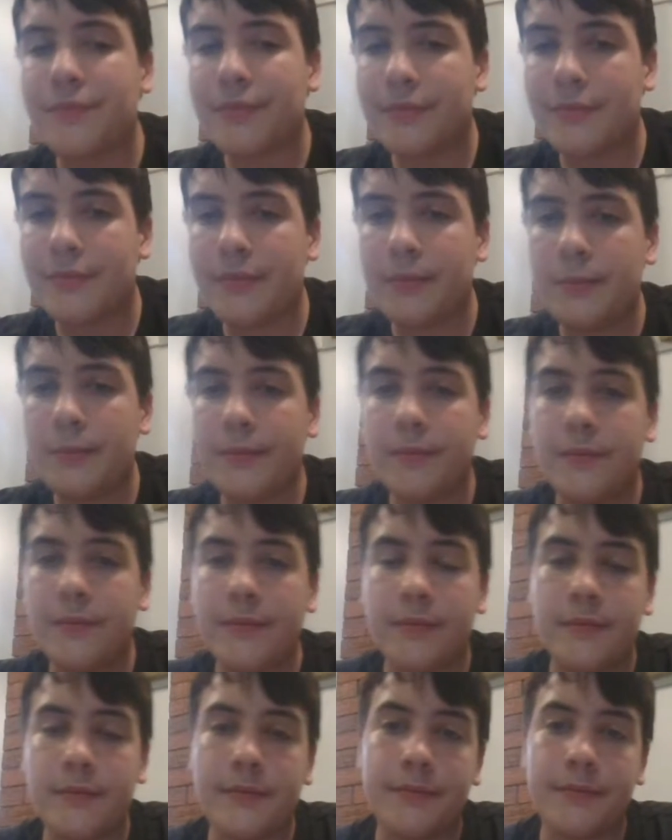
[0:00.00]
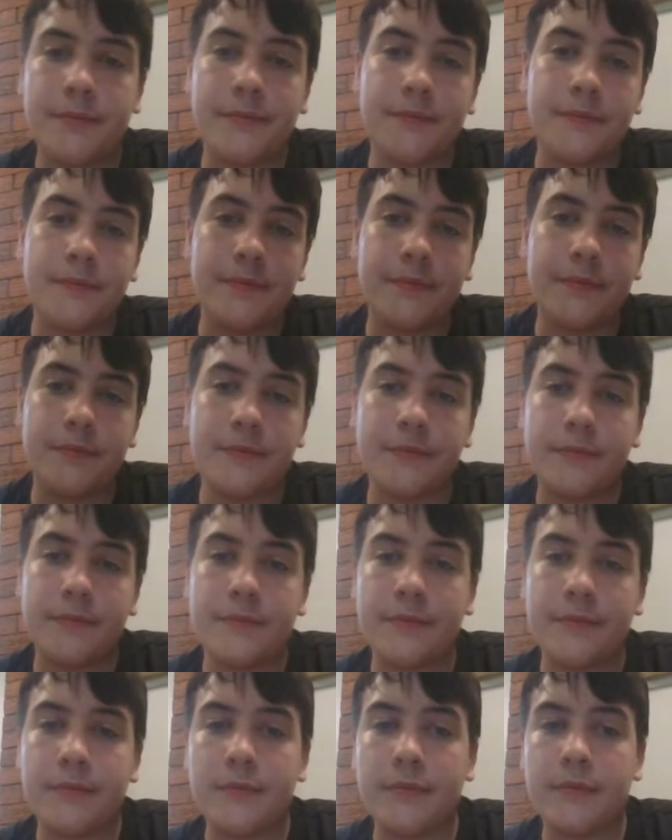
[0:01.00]

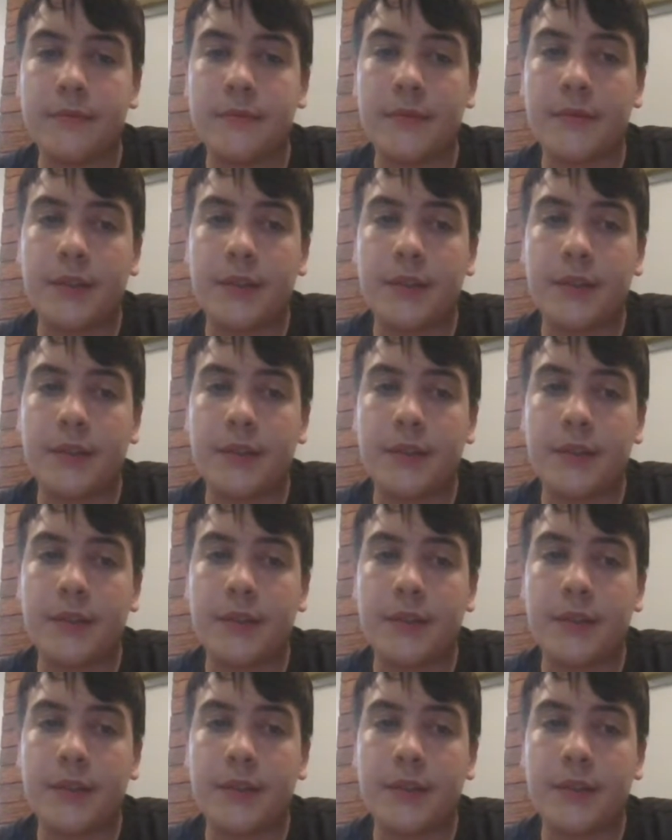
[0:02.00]
Nobody speaks.